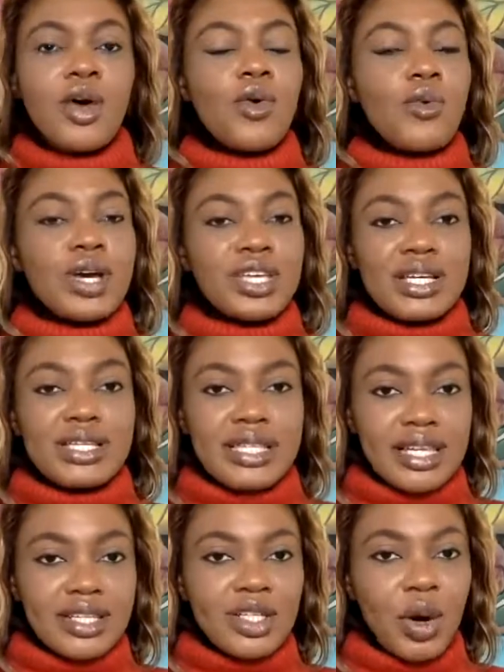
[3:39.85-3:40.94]
When you're
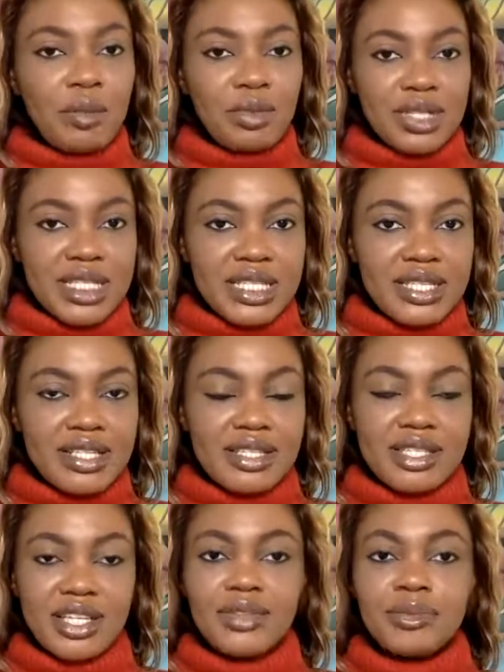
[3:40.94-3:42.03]
selling
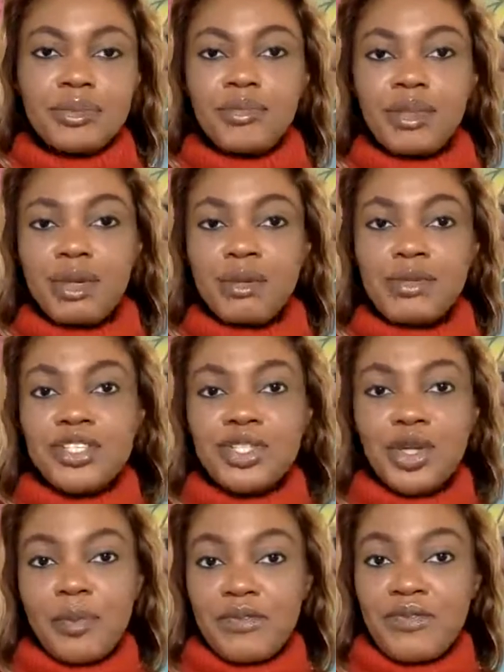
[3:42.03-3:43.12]
commodities, then maybe
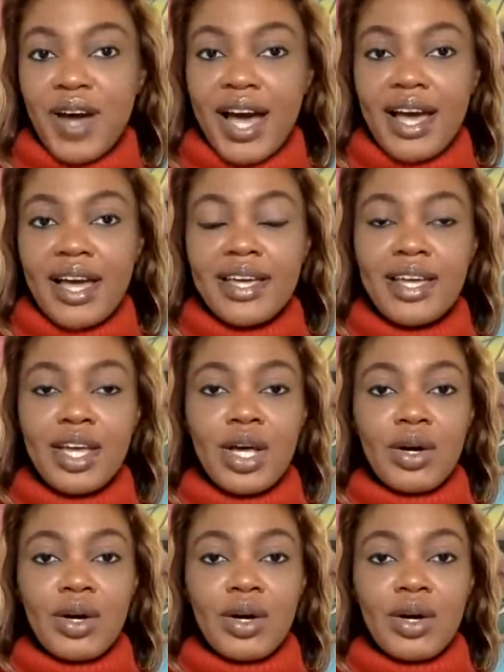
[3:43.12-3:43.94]
Shopify